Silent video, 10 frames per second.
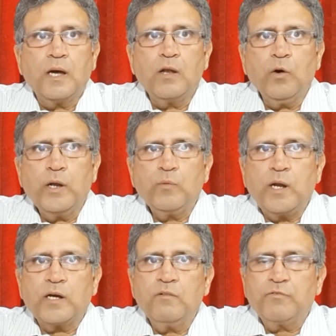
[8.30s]
Hello and
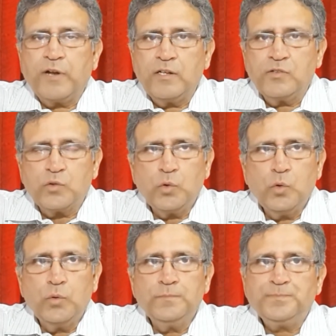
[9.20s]
welcome friends
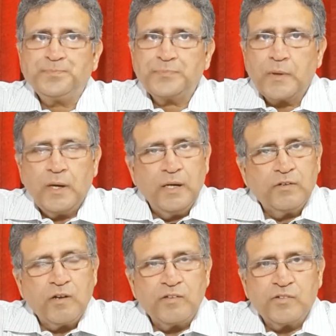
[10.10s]
to
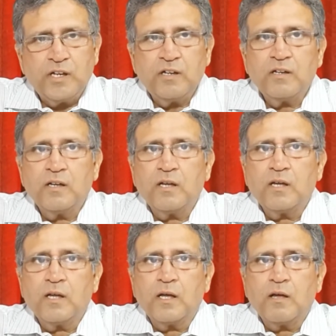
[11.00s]
Interesting
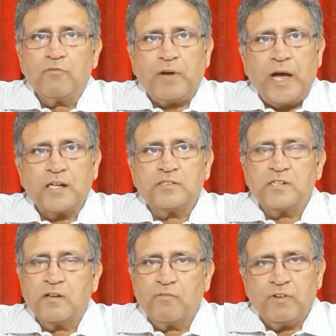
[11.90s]
Facts,
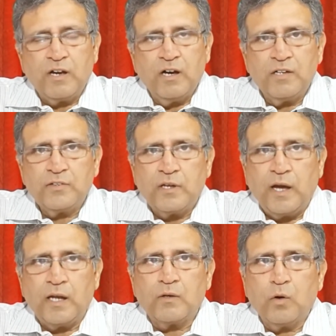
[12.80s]
Figures
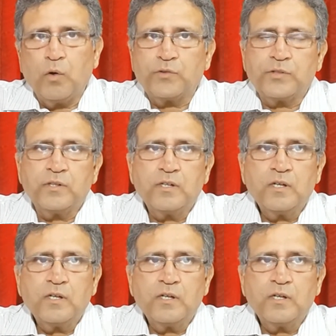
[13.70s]
and Quotes.